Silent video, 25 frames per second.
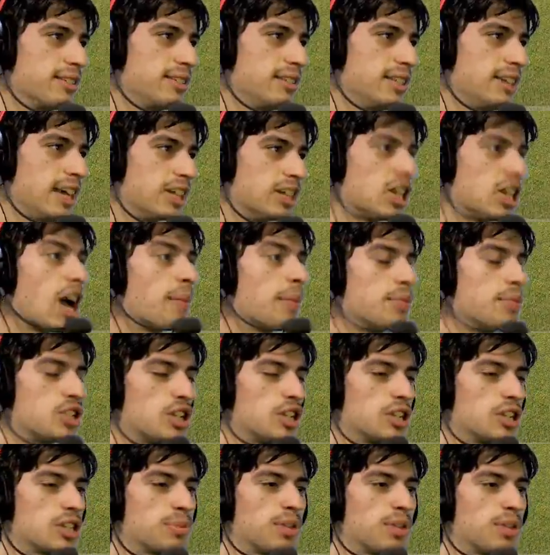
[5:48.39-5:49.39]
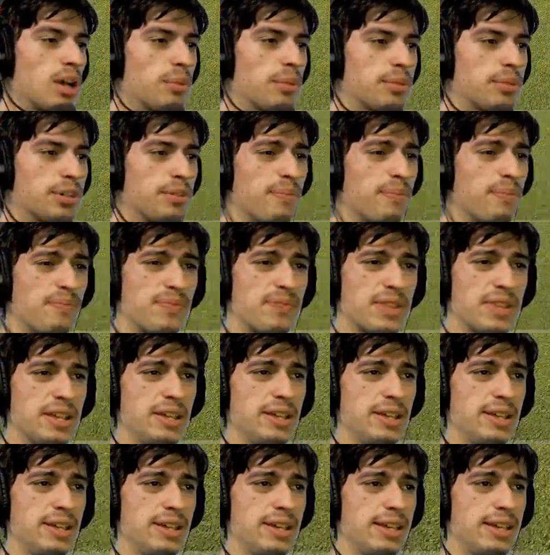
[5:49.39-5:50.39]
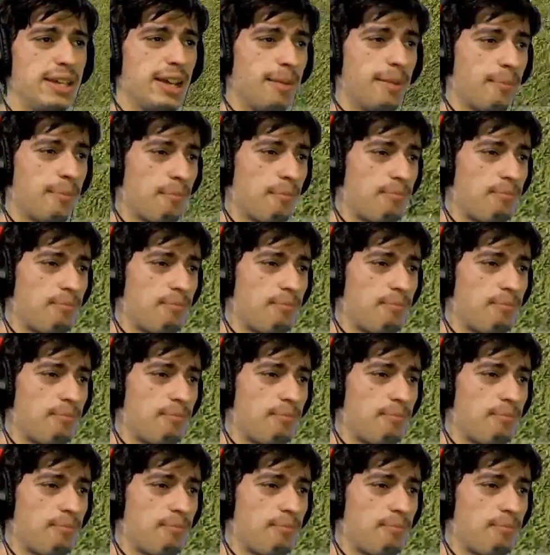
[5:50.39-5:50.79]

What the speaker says: Yeah, time machine speedometer. Yep.